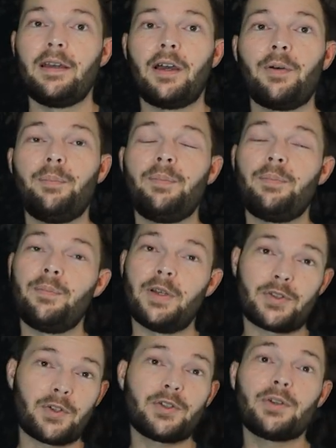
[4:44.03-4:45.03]
um, a
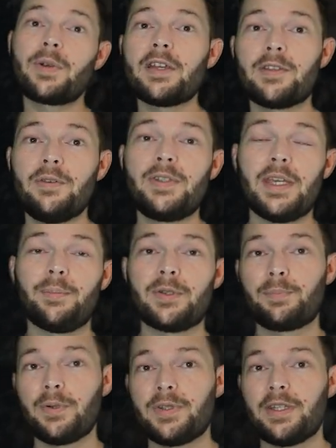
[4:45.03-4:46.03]
search and rescue team
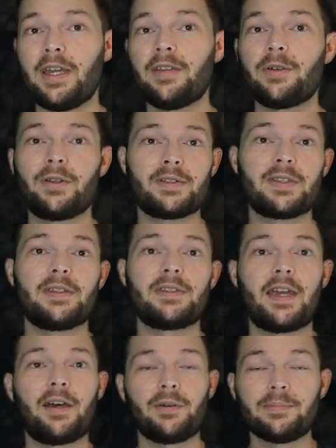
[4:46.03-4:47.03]
was put together and sent
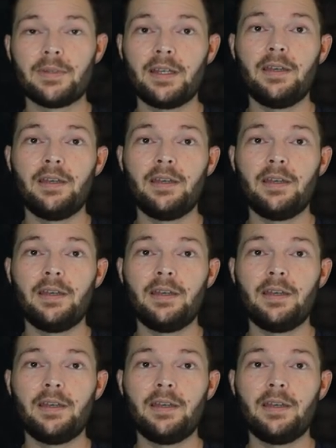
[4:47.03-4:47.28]
out.